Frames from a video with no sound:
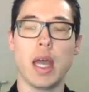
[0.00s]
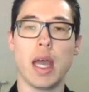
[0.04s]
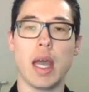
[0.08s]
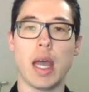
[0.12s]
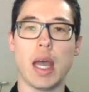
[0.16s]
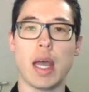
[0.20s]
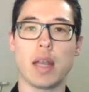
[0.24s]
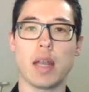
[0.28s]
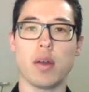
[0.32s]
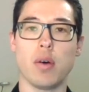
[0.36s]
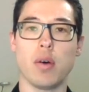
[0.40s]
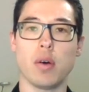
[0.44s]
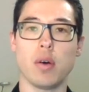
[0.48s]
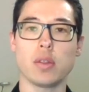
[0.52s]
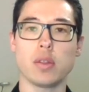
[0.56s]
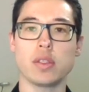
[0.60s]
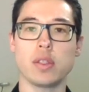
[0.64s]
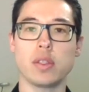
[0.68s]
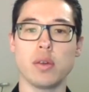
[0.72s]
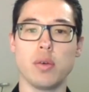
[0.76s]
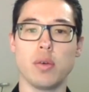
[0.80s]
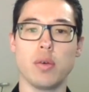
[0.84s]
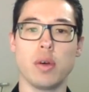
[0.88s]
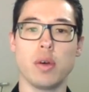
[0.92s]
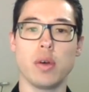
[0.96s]
and
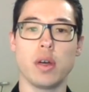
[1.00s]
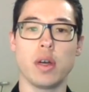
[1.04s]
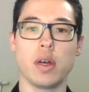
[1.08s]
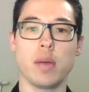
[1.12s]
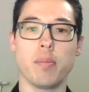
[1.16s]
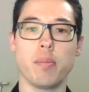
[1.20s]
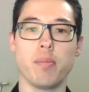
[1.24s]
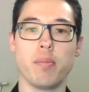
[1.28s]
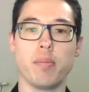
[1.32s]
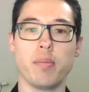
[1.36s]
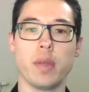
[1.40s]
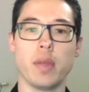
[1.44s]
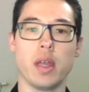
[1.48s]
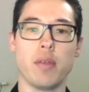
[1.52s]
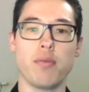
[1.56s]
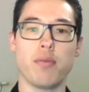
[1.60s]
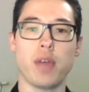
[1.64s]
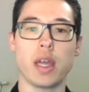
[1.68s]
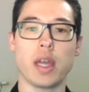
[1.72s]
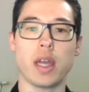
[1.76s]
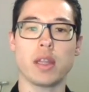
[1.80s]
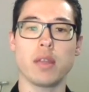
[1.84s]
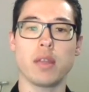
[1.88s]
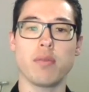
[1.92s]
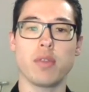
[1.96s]
also
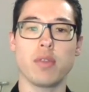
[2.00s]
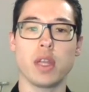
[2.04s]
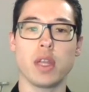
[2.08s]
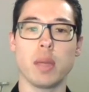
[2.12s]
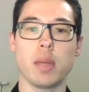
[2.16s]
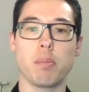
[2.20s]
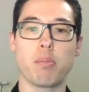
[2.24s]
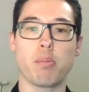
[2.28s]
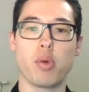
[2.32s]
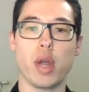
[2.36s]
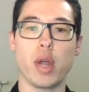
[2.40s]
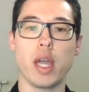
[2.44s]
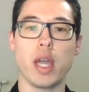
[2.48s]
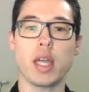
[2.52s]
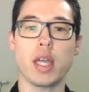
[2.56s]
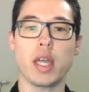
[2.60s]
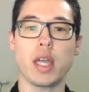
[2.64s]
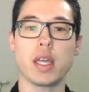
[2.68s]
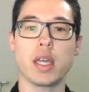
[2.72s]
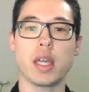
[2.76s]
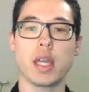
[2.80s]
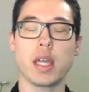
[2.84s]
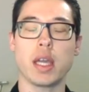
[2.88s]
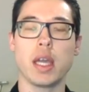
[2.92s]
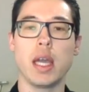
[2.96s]
effectively
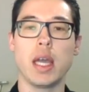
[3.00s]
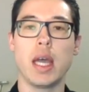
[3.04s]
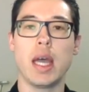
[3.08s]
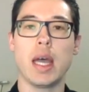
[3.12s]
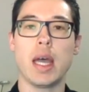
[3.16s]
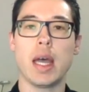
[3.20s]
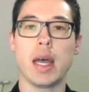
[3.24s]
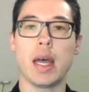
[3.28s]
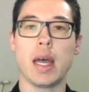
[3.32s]
breaking